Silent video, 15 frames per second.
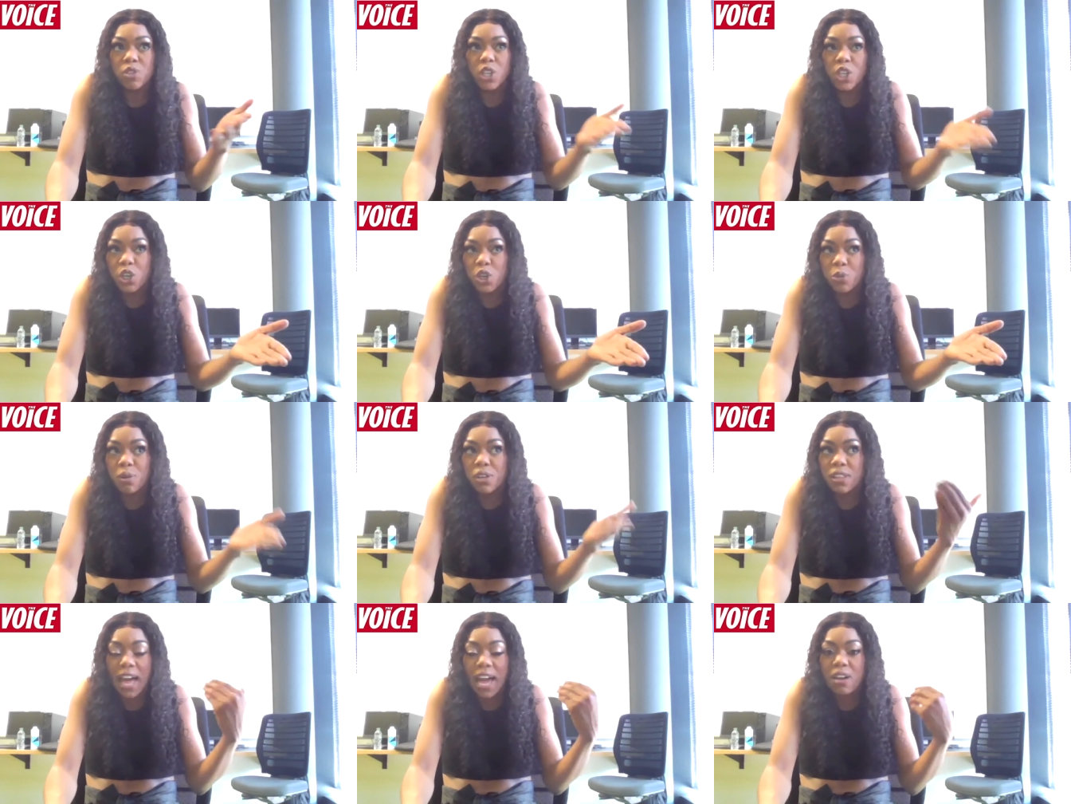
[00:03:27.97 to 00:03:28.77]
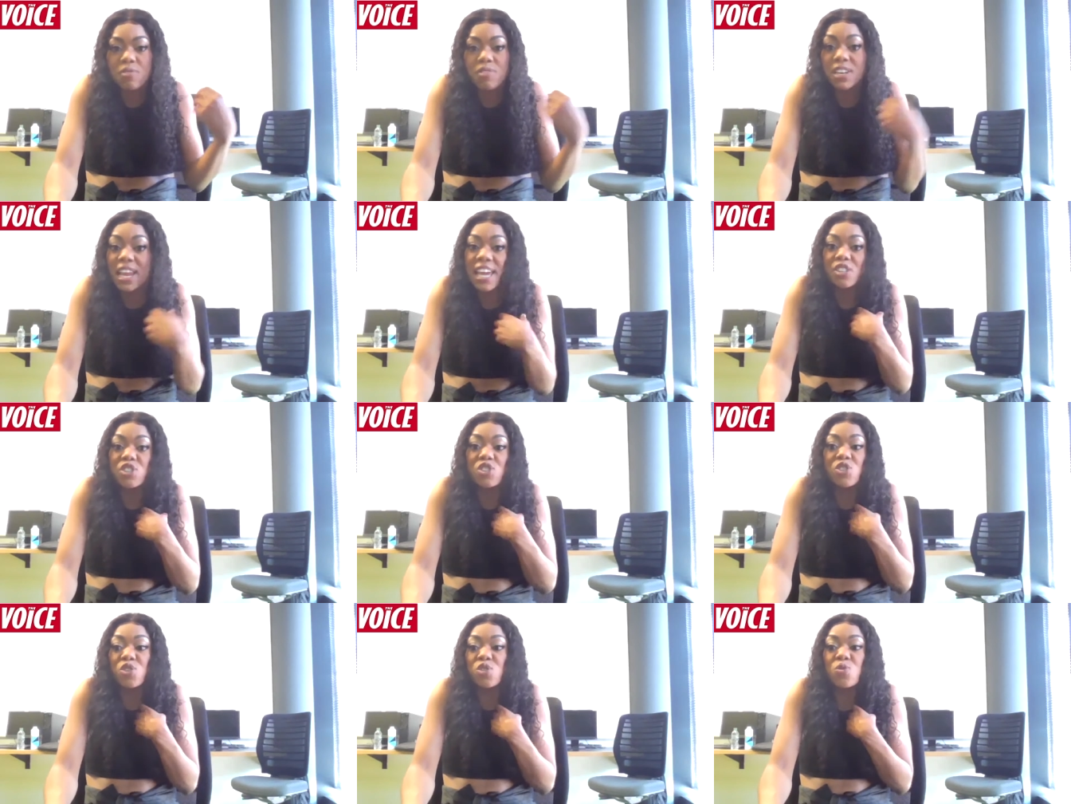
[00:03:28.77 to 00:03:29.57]
human that can relate
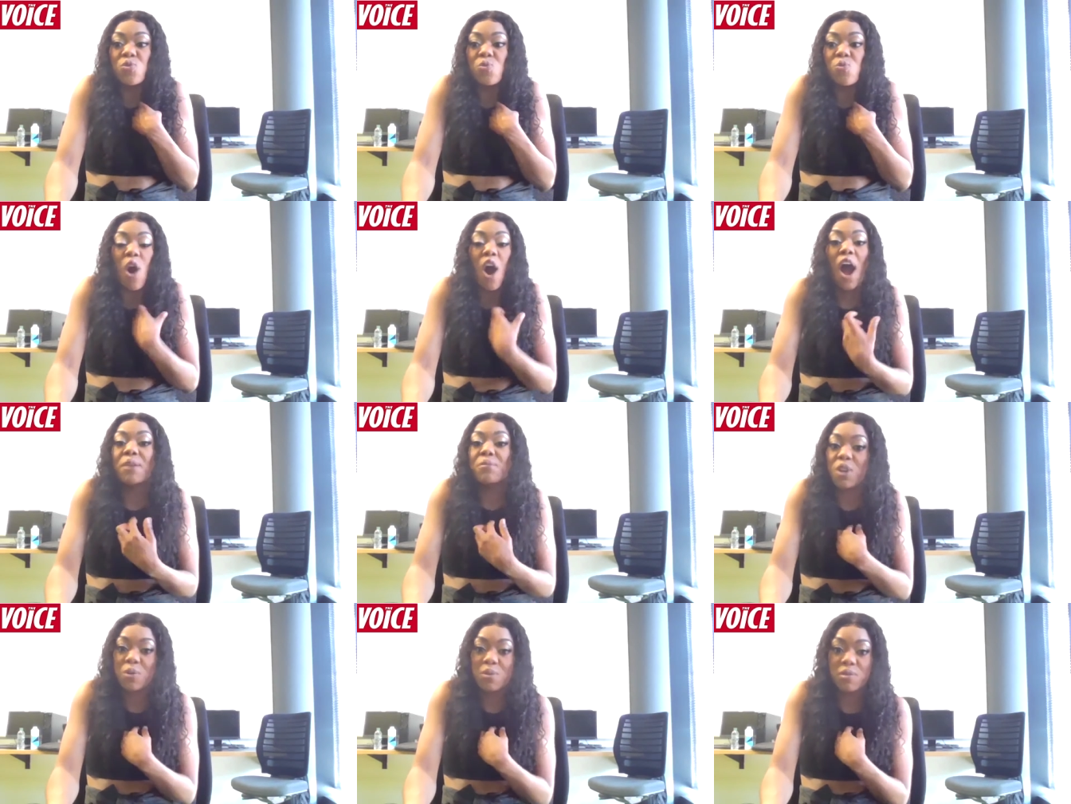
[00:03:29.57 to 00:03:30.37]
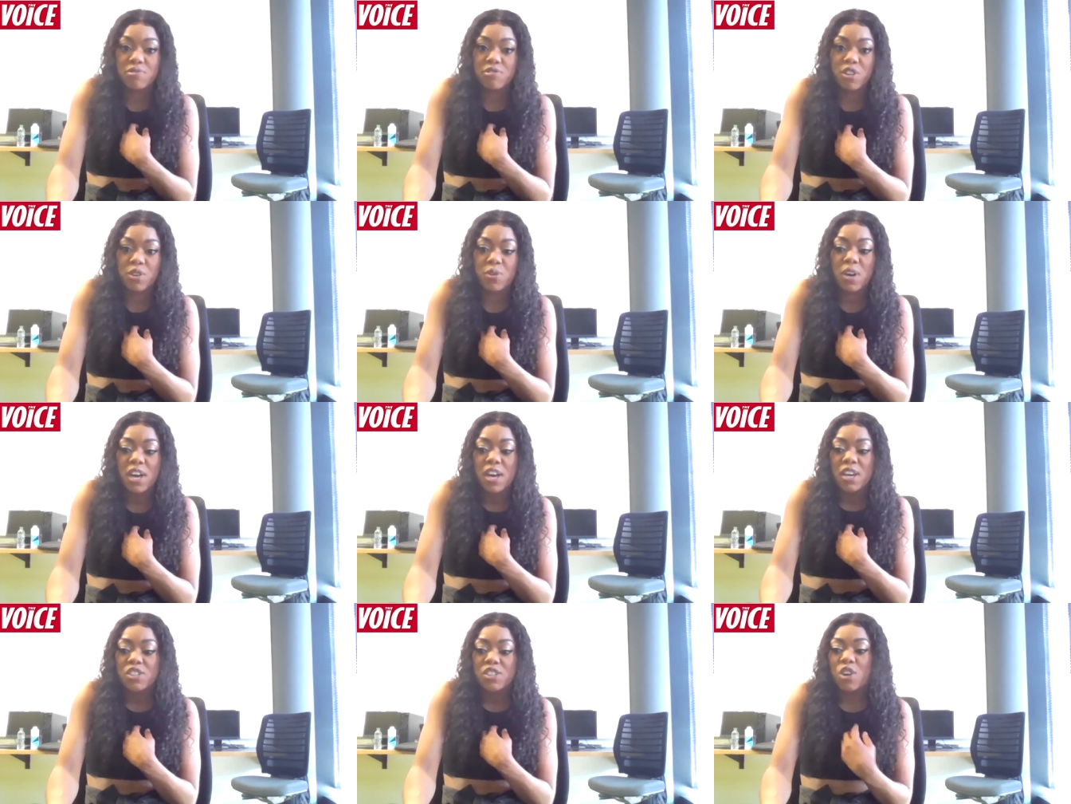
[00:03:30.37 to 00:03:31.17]
to what I'm going through.
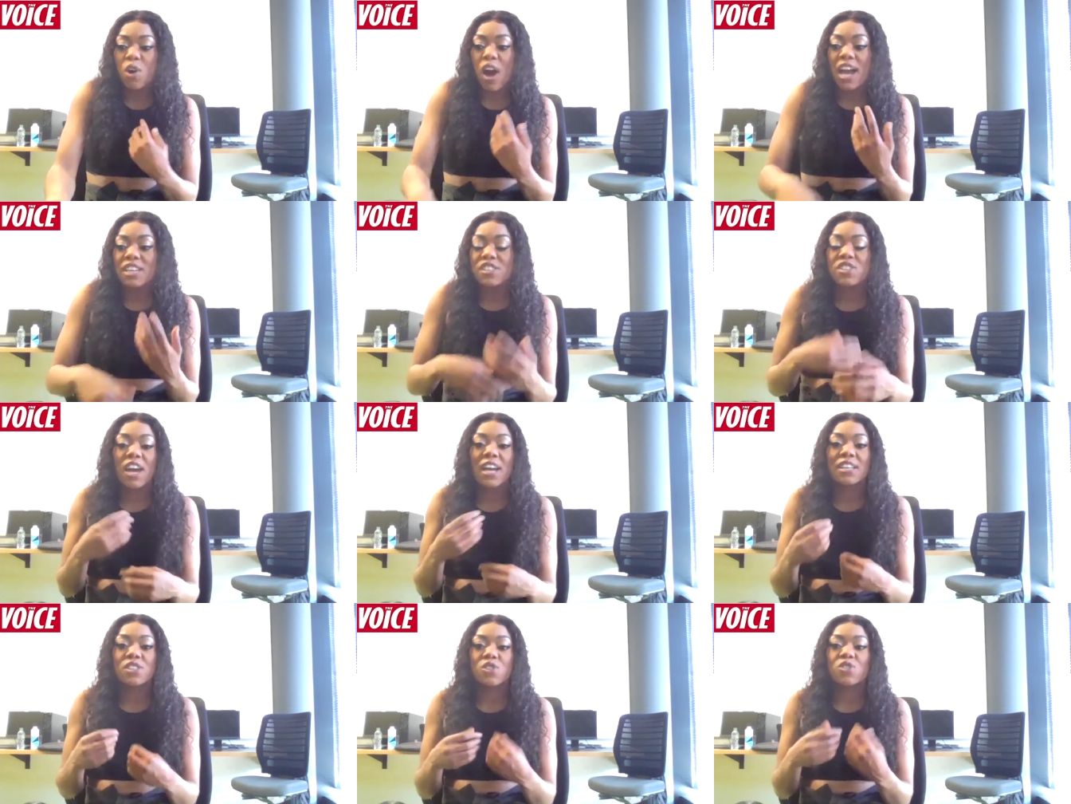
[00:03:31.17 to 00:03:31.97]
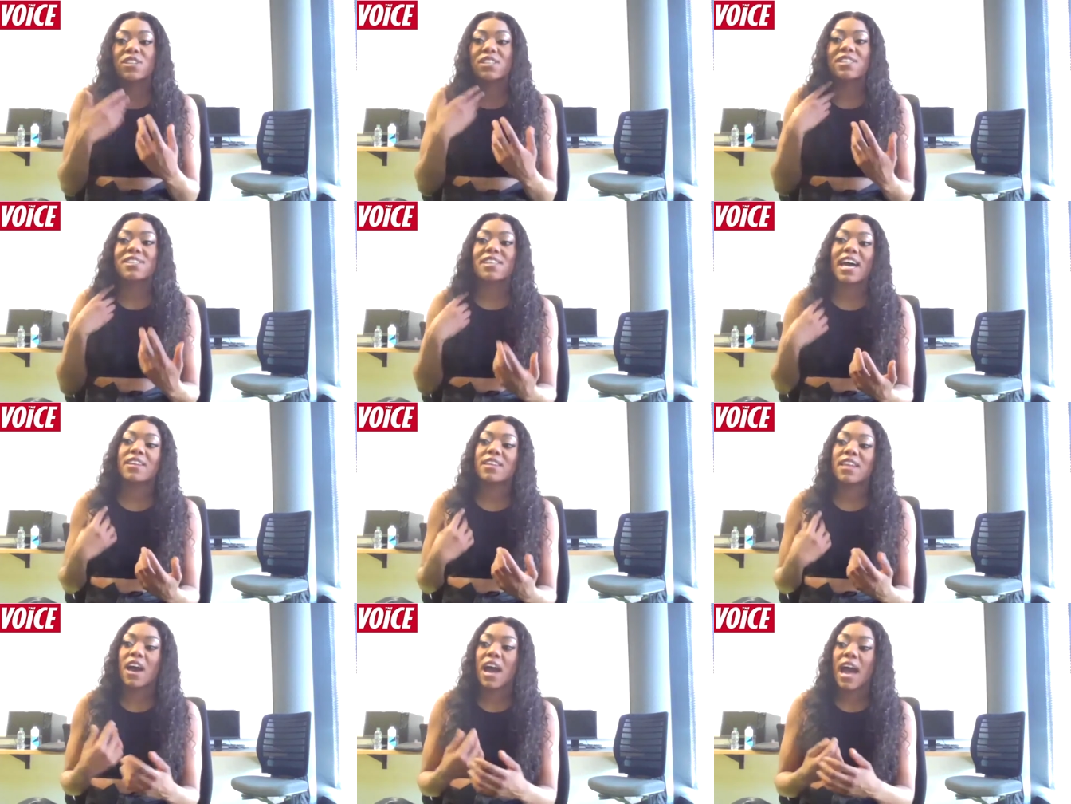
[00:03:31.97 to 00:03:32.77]
So I started to
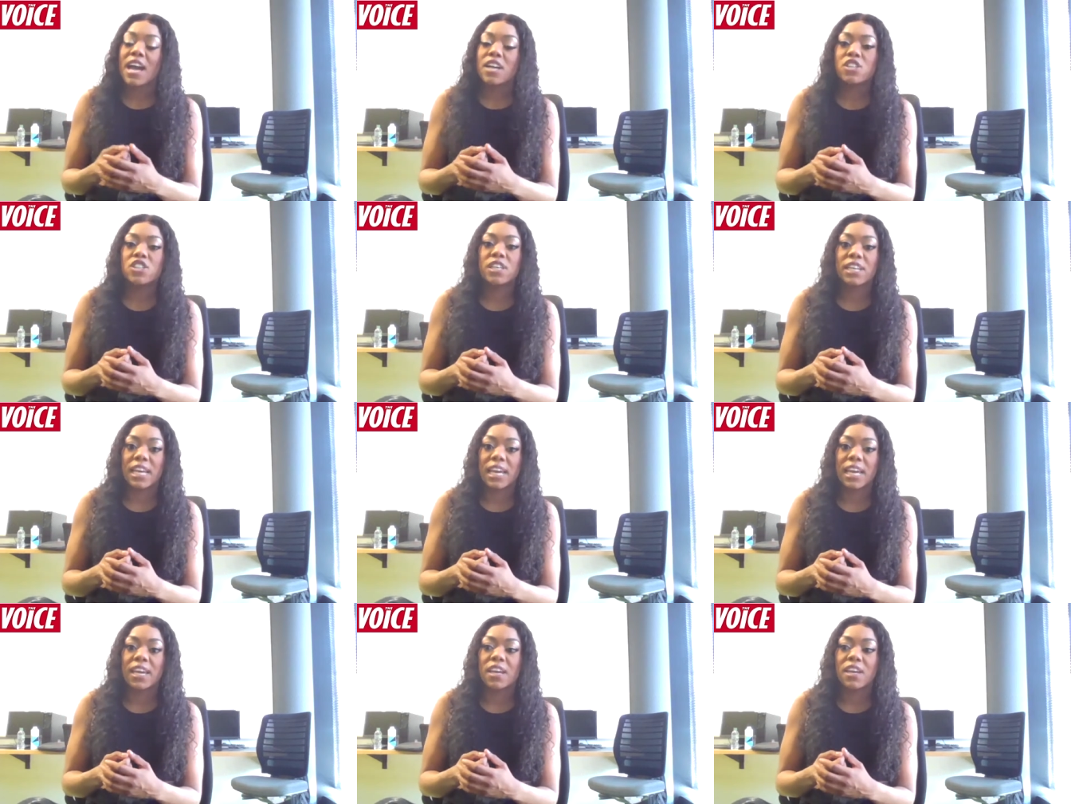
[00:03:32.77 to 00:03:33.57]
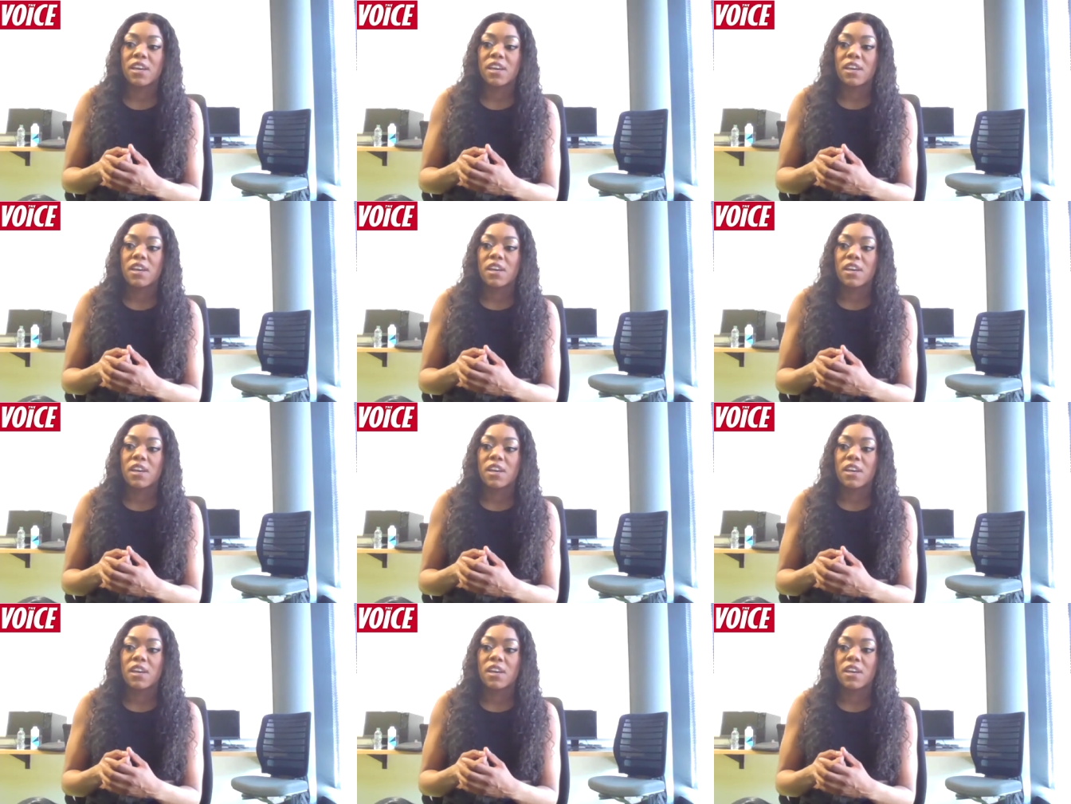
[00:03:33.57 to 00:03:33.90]
understand that actually,